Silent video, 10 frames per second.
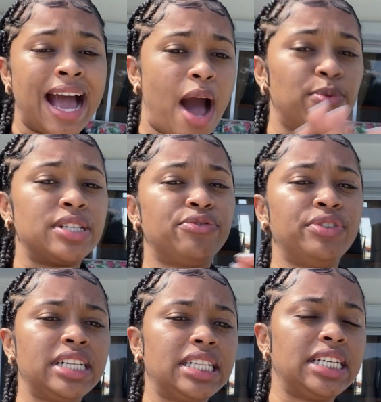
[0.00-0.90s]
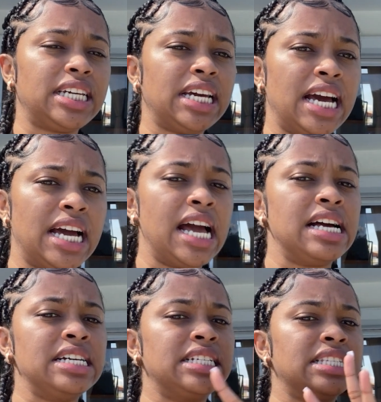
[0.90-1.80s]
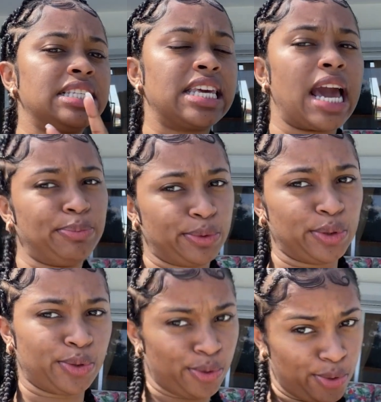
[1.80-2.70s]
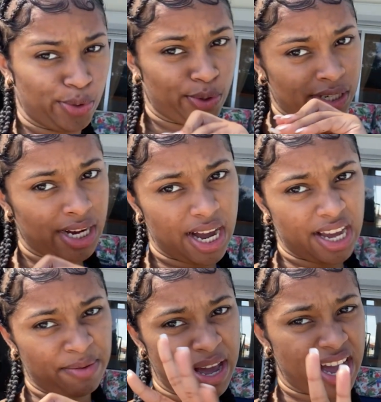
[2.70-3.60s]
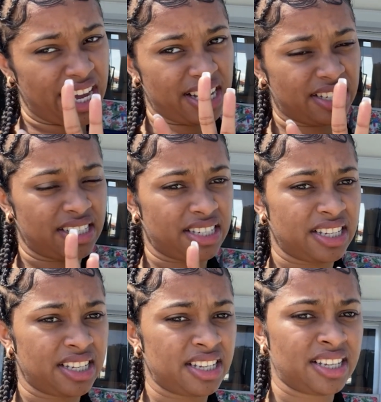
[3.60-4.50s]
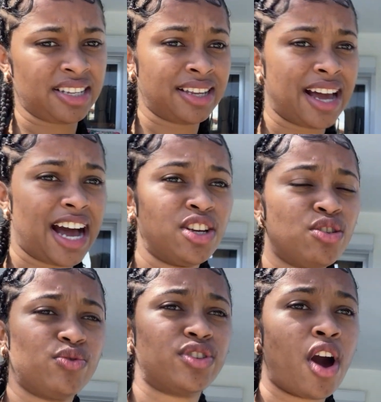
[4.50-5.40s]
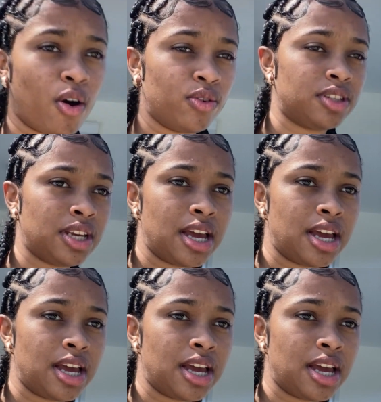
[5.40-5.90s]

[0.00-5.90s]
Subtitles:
I was really skeptical, I guess. I told you it was cold.